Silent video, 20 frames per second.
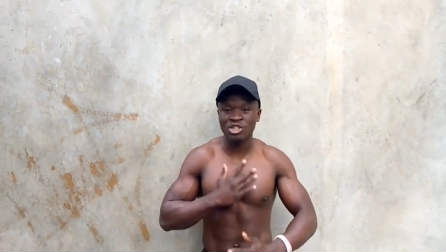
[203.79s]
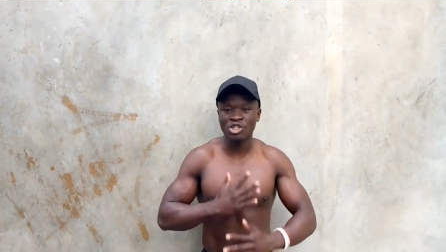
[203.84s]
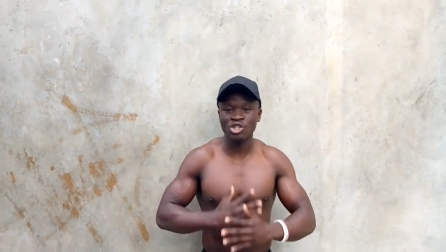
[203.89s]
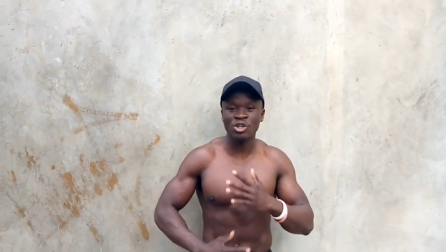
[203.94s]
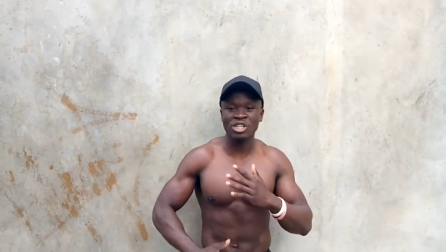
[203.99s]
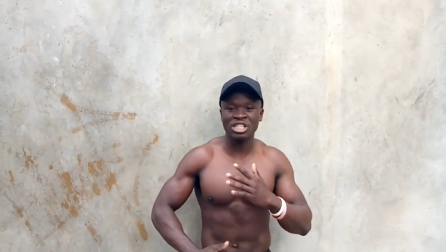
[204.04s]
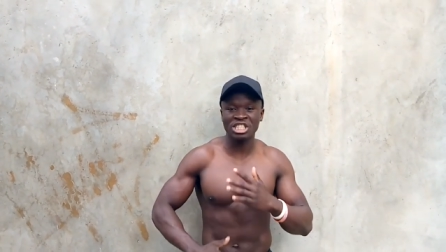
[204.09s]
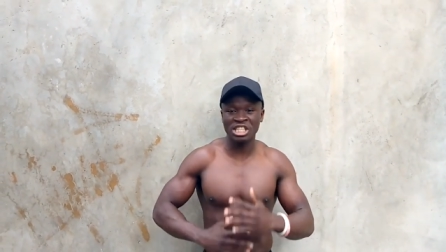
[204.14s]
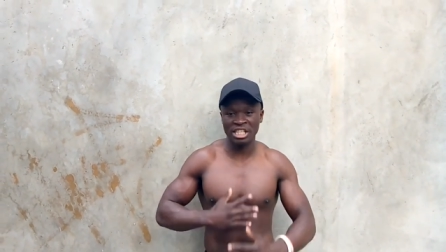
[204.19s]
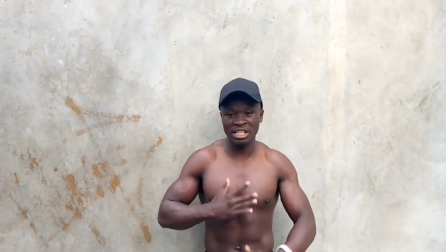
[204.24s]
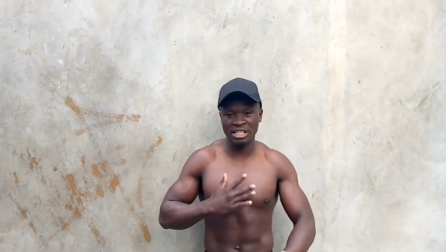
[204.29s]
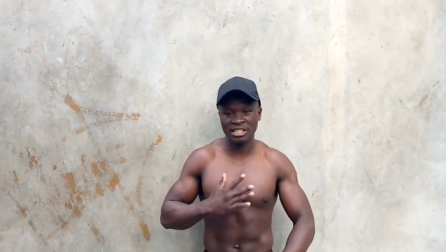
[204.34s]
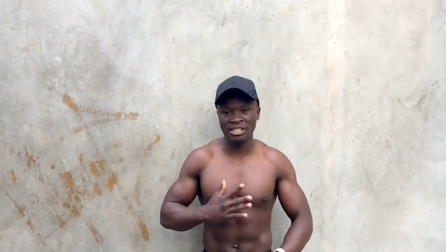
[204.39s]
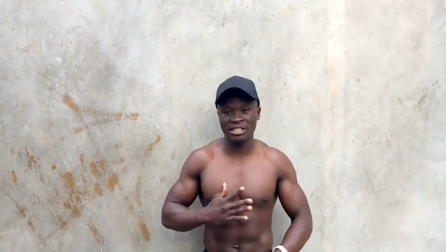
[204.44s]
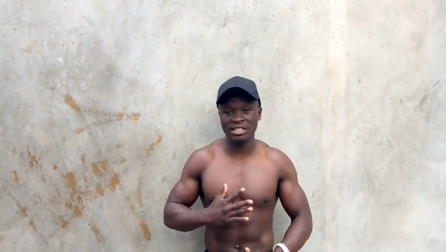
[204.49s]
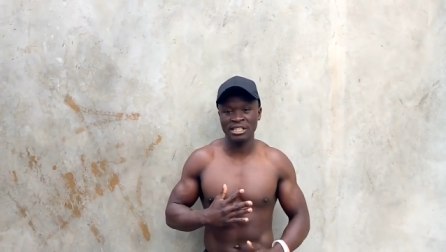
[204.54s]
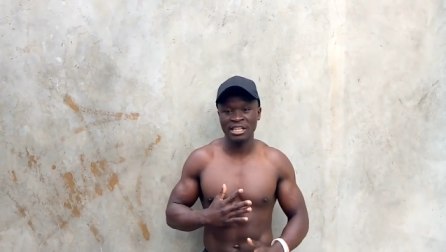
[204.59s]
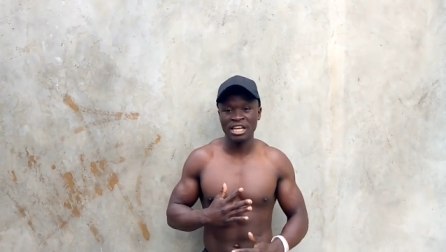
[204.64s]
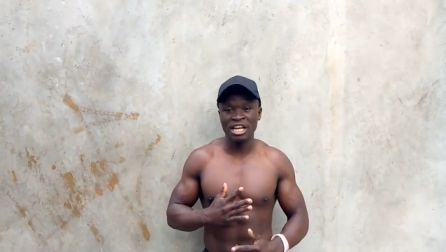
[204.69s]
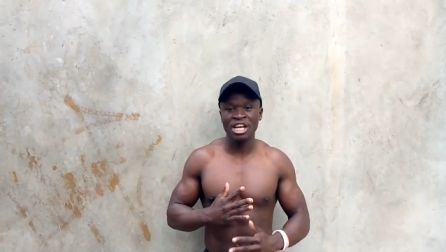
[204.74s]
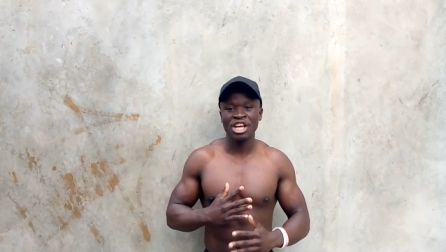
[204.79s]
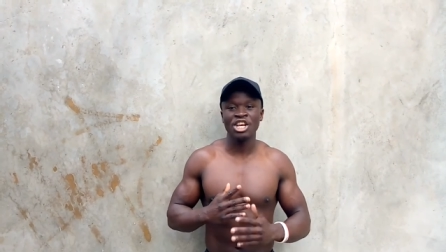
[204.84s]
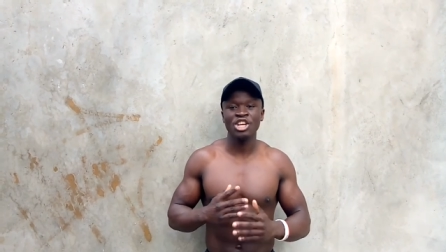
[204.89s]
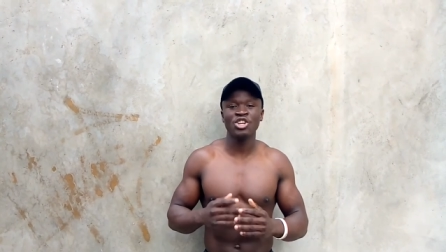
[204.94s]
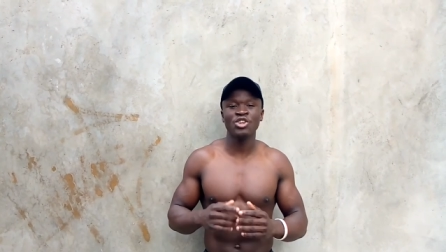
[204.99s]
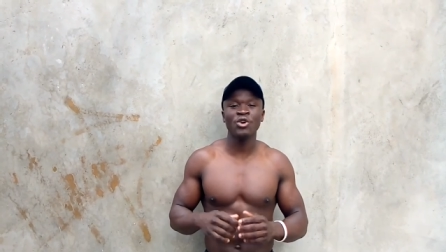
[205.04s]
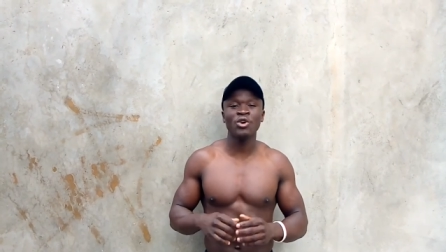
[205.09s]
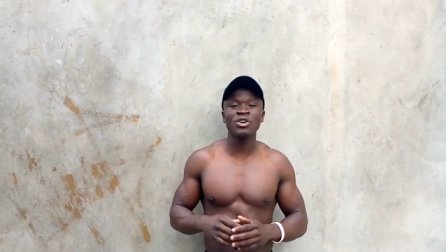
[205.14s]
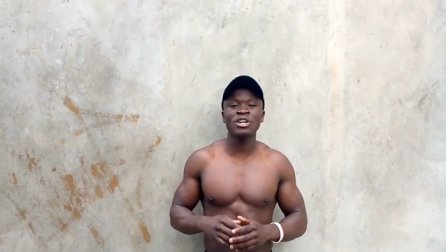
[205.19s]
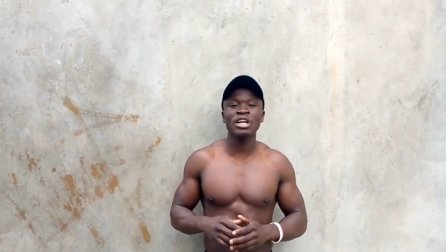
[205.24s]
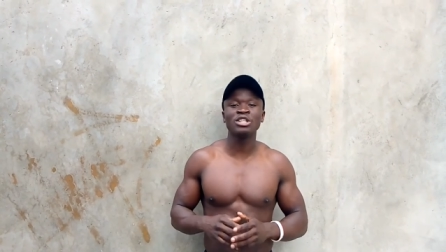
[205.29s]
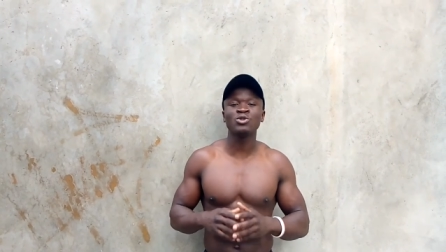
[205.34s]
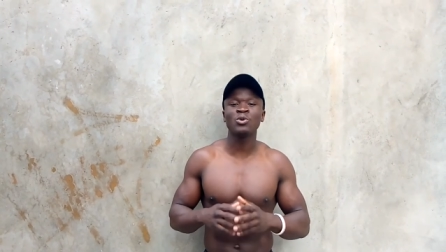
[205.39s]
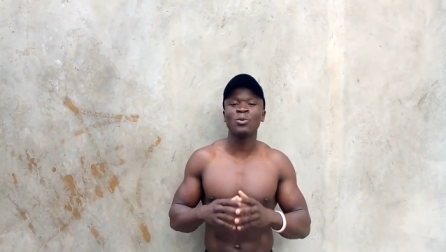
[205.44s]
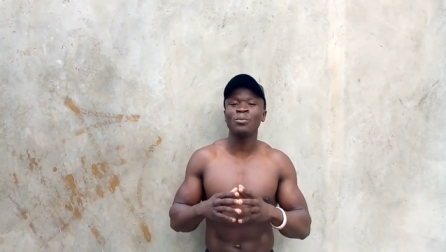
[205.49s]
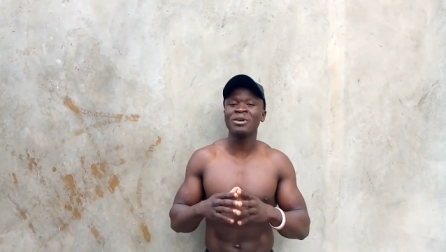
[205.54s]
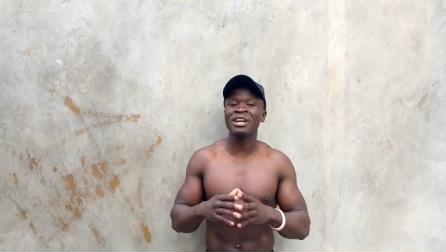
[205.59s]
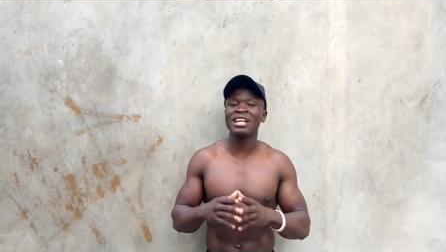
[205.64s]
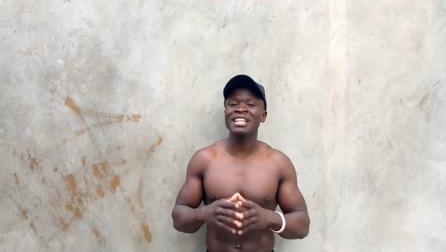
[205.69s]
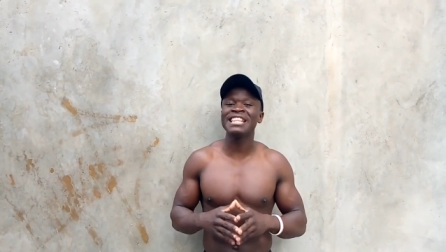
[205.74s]
your chest in order to
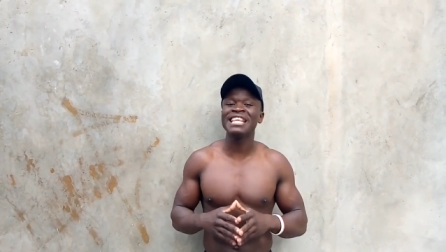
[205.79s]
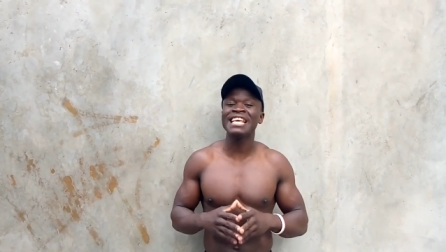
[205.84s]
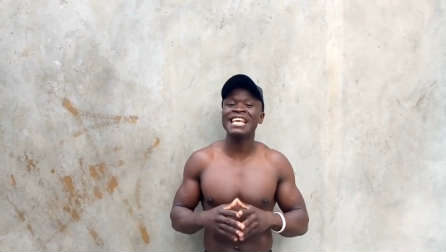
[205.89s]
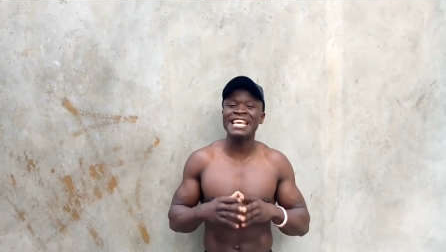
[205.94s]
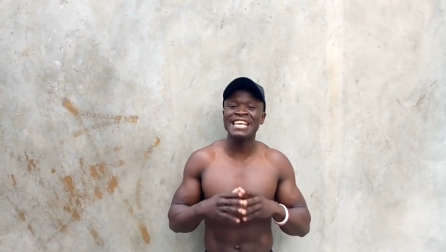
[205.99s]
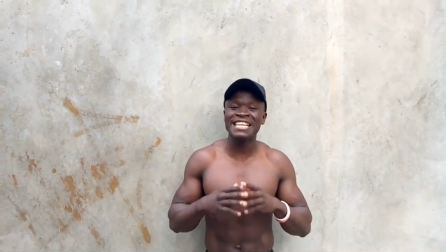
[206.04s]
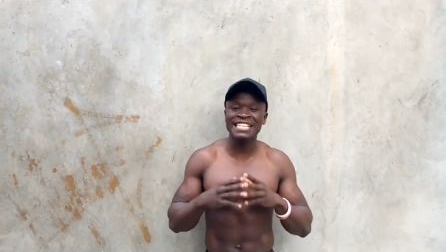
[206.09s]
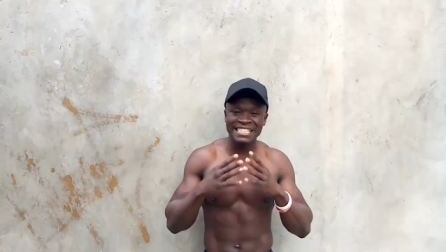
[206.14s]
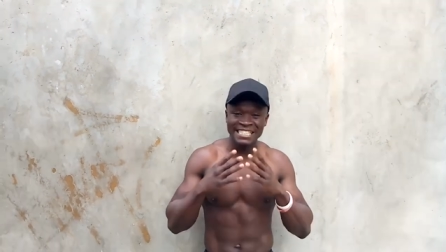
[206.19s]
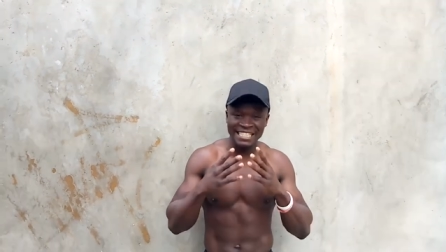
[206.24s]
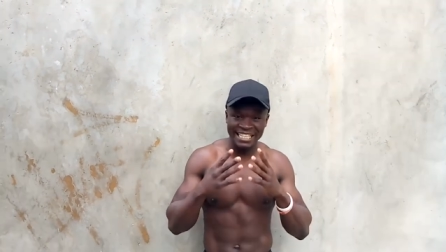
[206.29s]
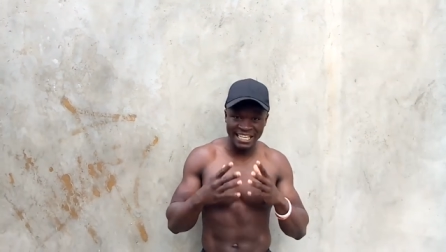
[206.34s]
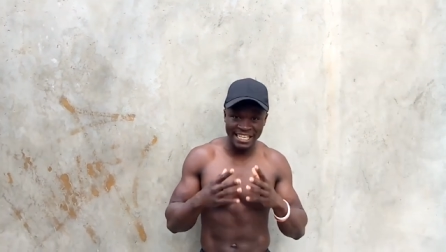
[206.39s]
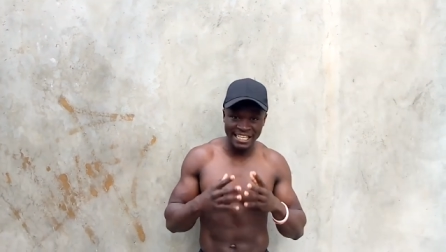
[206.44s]
breathe easily